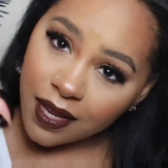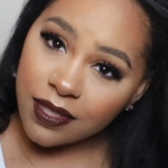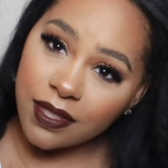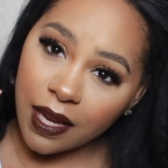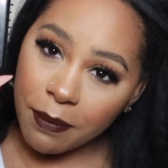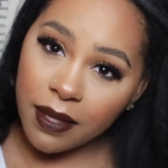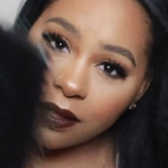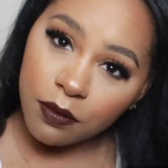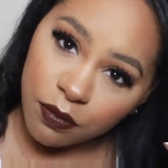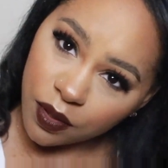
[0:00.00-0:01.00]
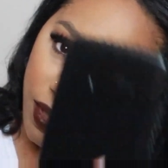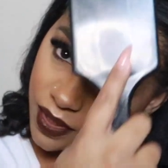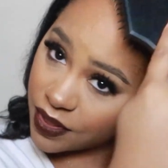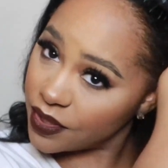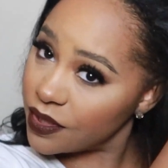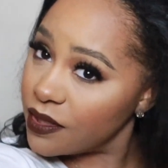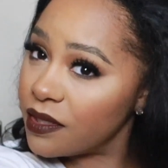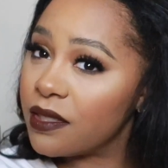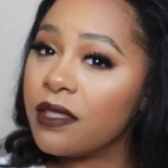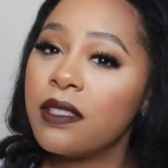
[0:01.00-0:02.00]
I just take my little brush
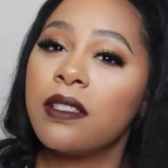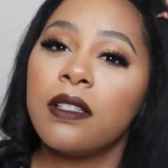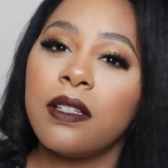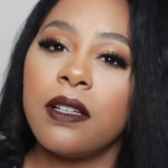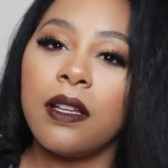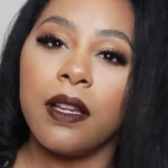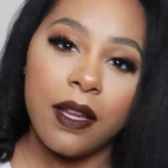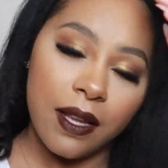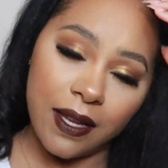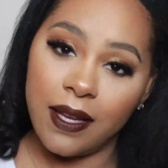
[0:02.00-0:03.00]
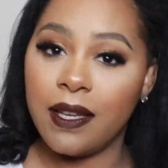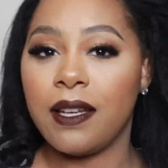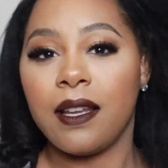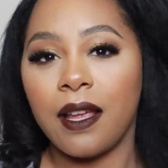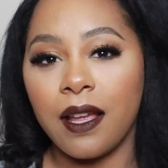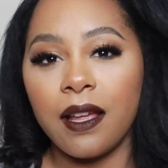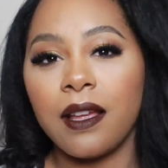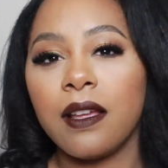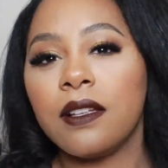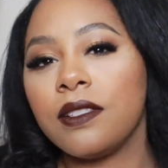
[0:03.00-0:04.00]
and
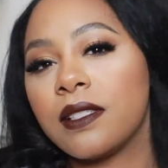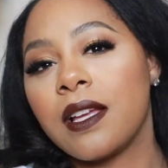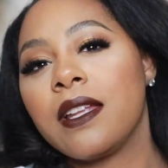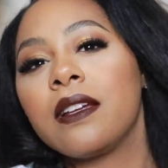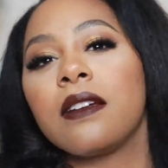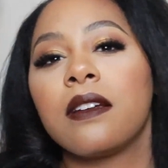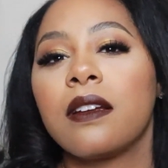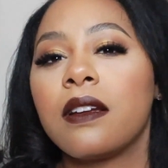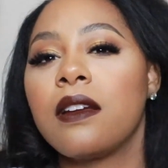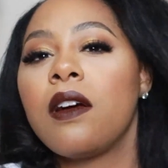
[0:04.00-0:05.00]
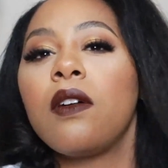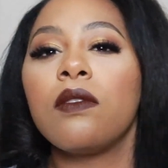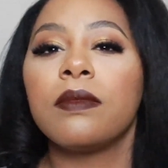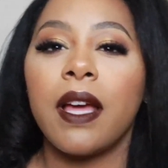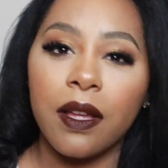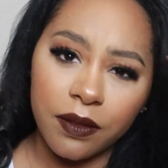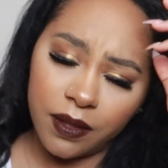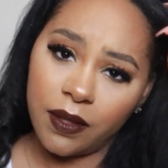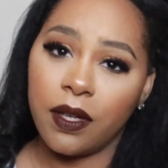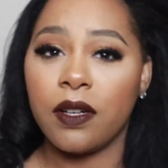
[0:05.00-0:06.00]
just kind of combed out the
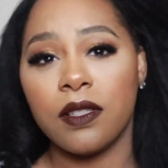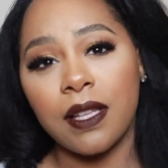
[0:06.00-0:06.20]
curls.